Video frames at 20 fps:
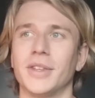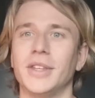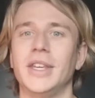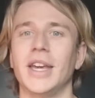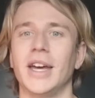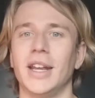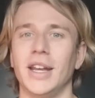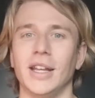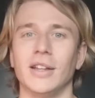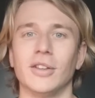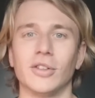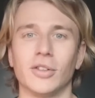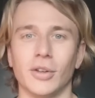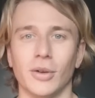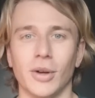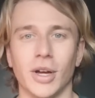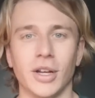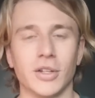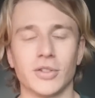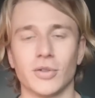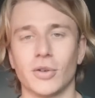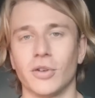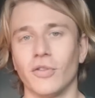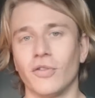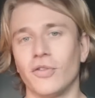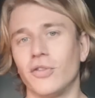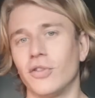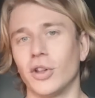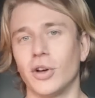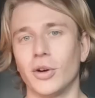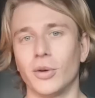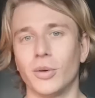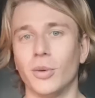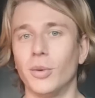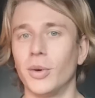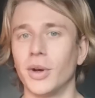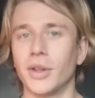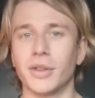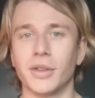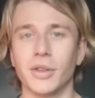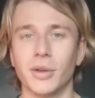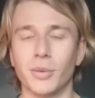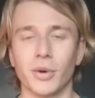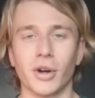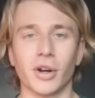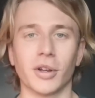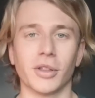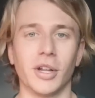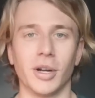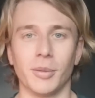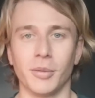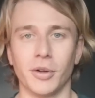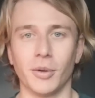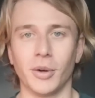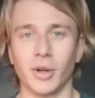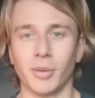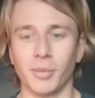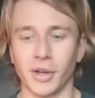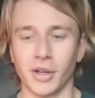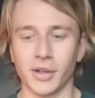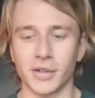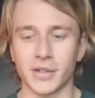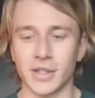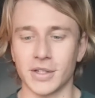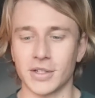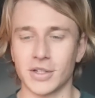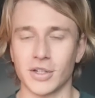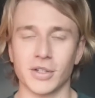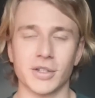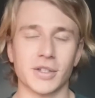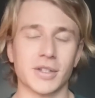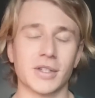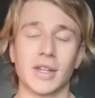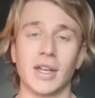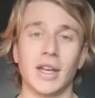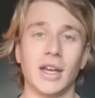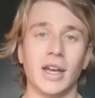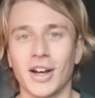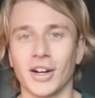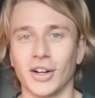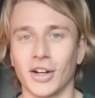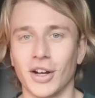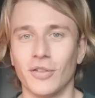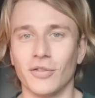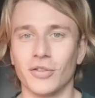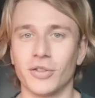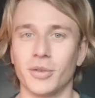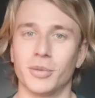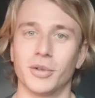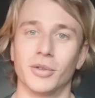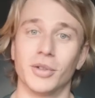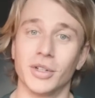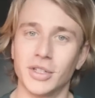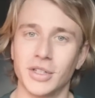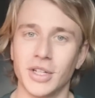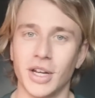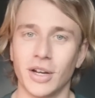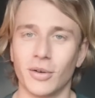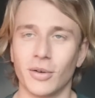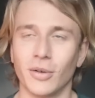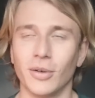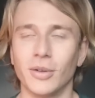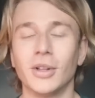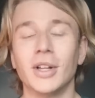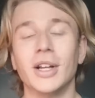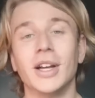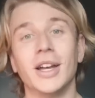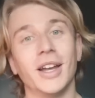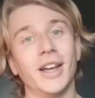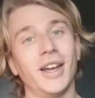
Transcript: get into any sort of flow with the work that I'm doing, because it's just uncomfortable in general.